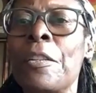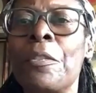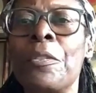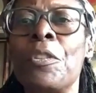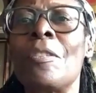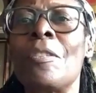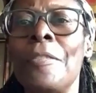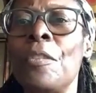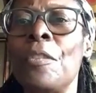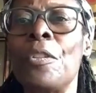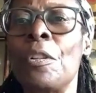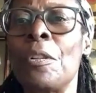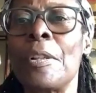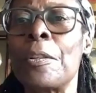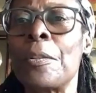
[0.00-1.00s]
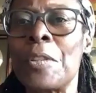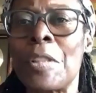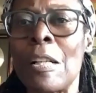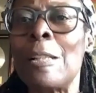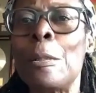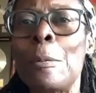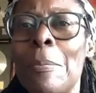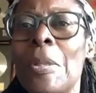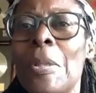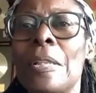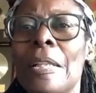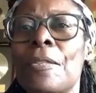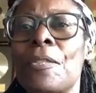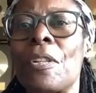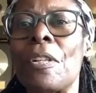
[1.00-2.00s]
I don't know if you know it or not, but
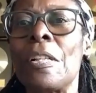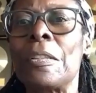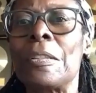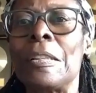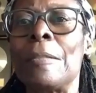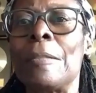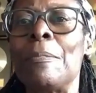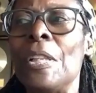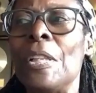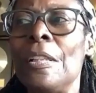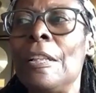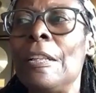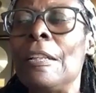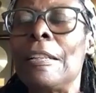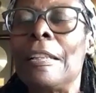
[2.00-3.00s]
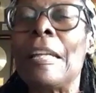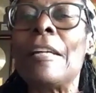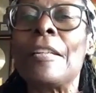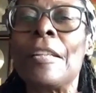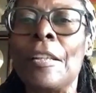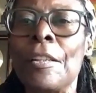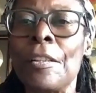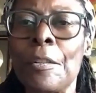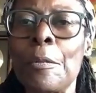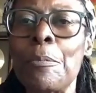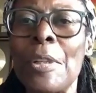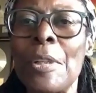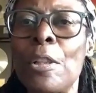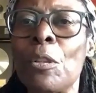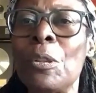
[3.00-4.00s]
it's called "Get Here"
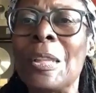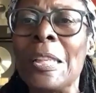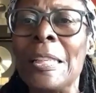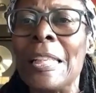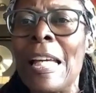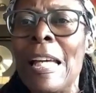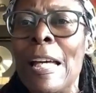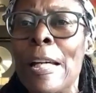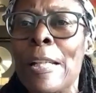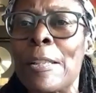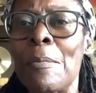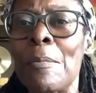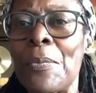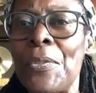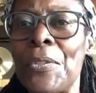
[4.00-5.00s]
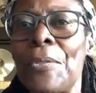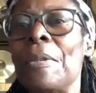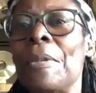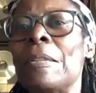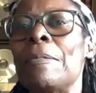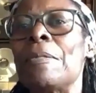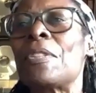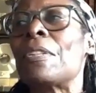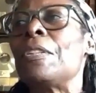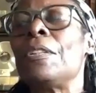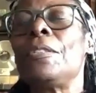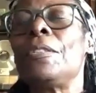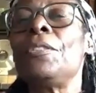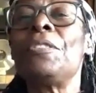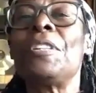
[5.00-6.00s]
by Olita Adams. So
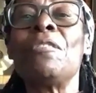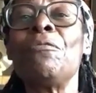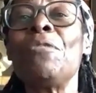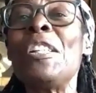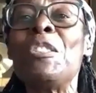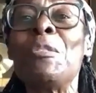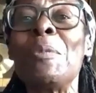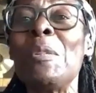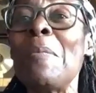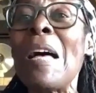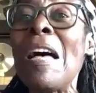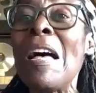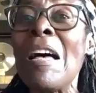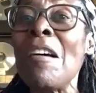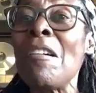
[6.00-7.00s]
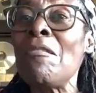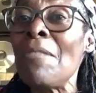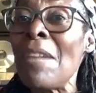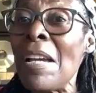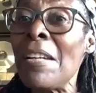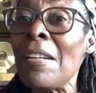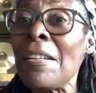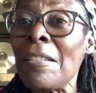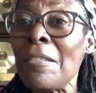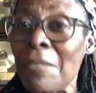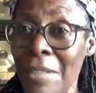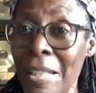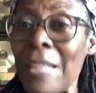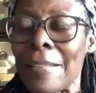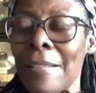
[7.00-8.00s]
you can reach me by
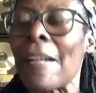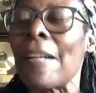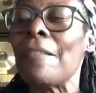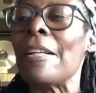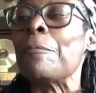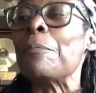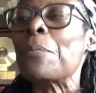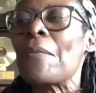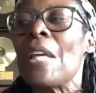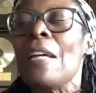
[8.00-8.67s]
rail. Yeah, right.